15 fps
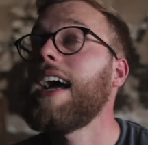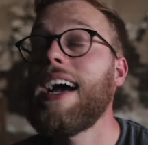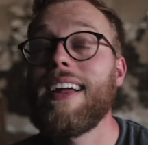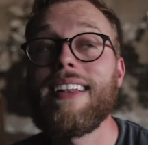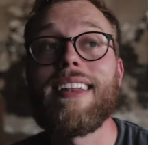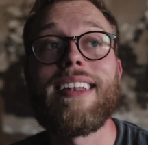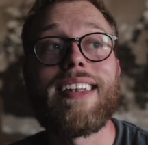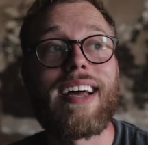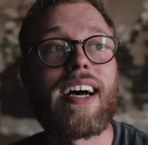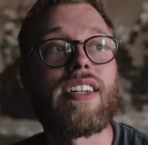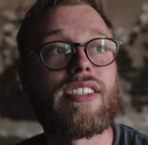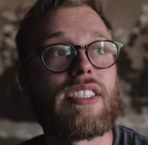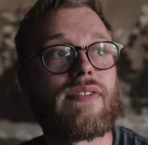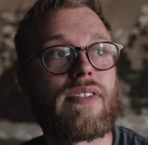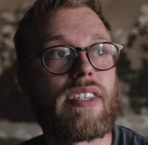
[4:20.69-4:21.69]
I did not
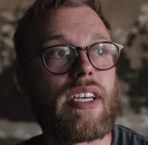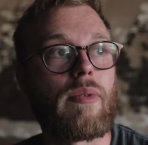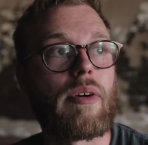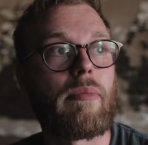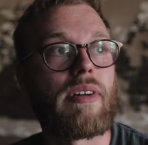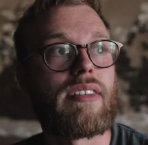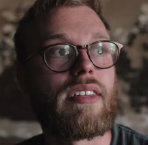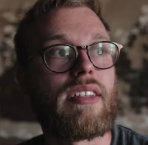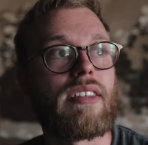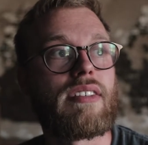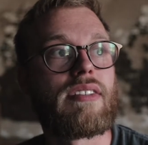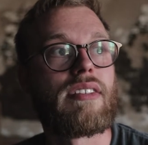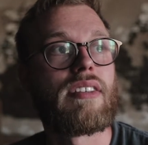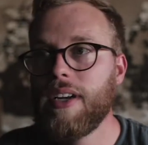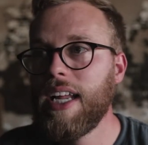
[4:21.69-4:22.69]
just forget what month it
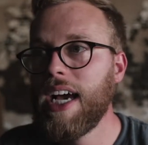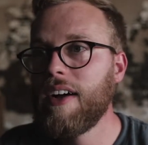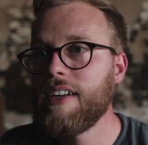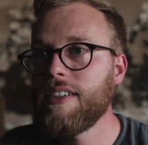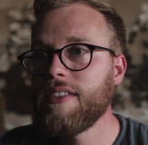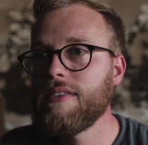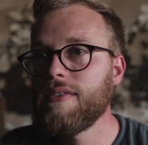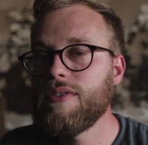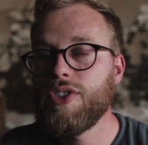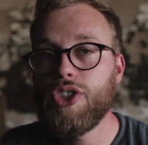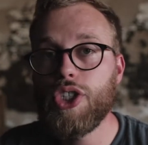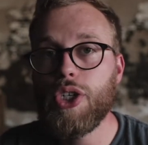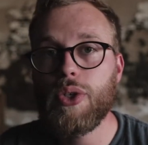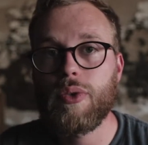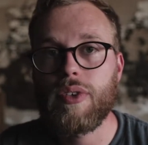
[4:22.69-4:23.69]
is. We're now in
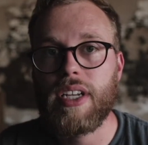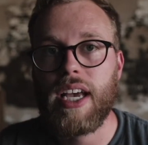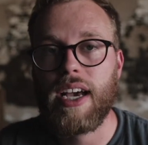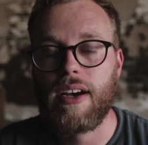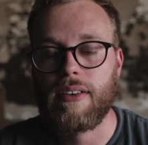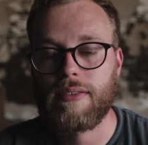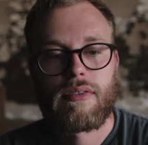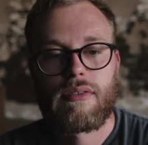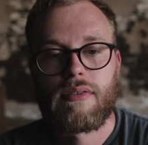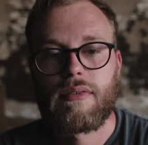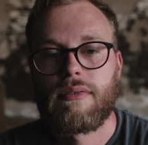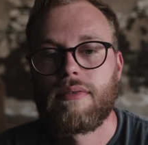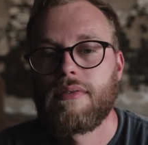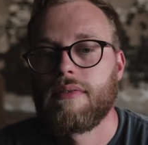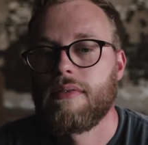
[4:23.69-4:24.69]
June now.
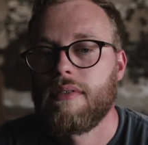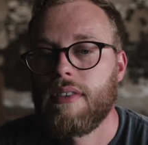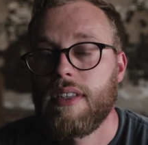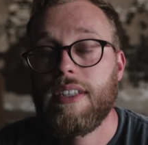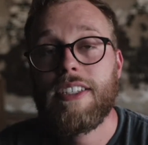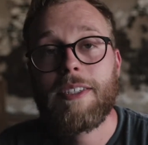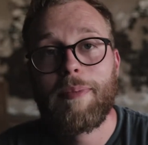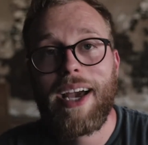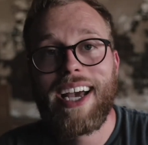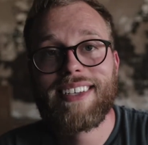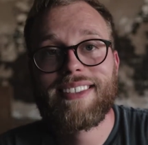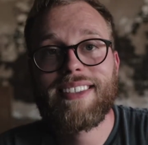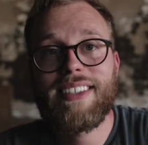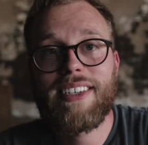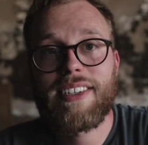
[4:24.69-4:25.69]
This
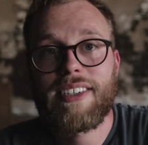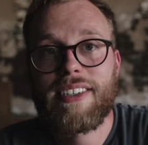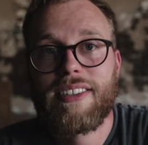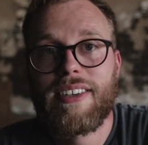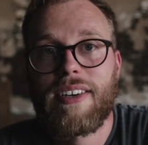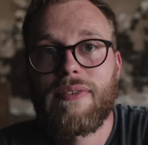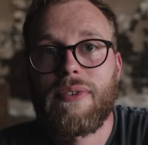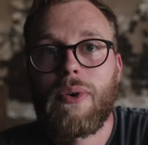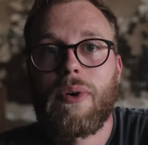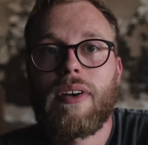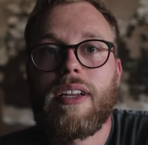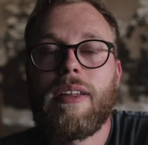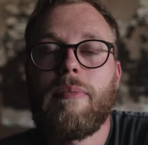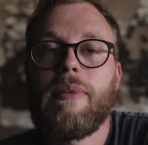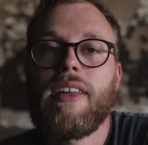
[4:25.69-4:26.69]
past year of
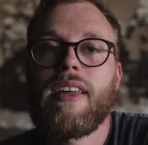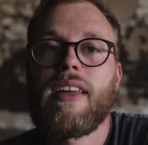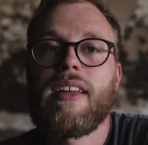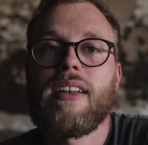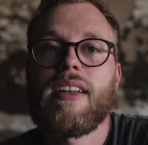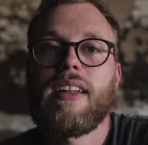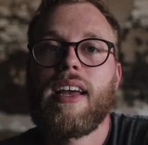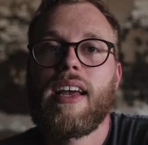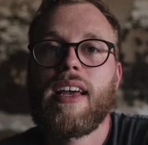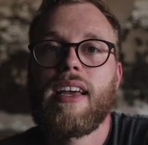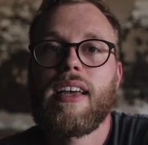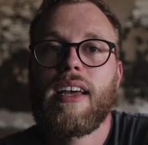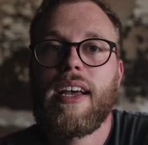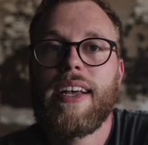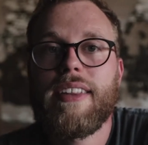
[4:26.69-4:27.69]
Courtney being
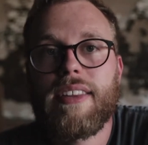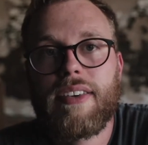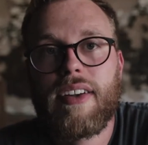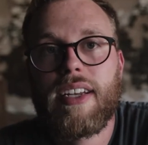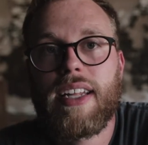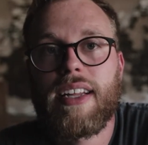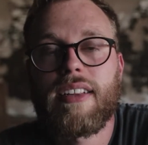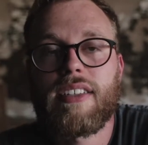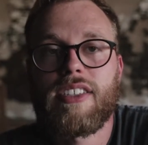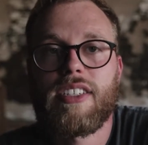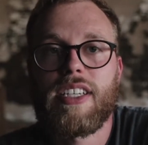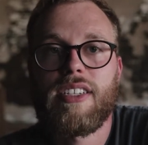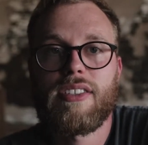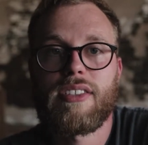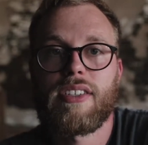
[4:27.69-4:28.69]
a 8th grade English
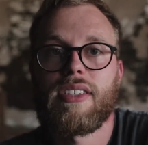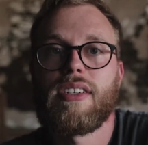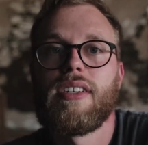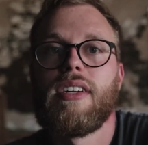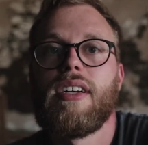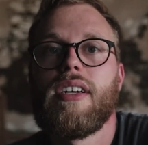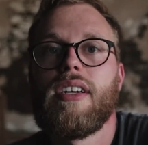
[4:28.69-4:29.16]
teacher,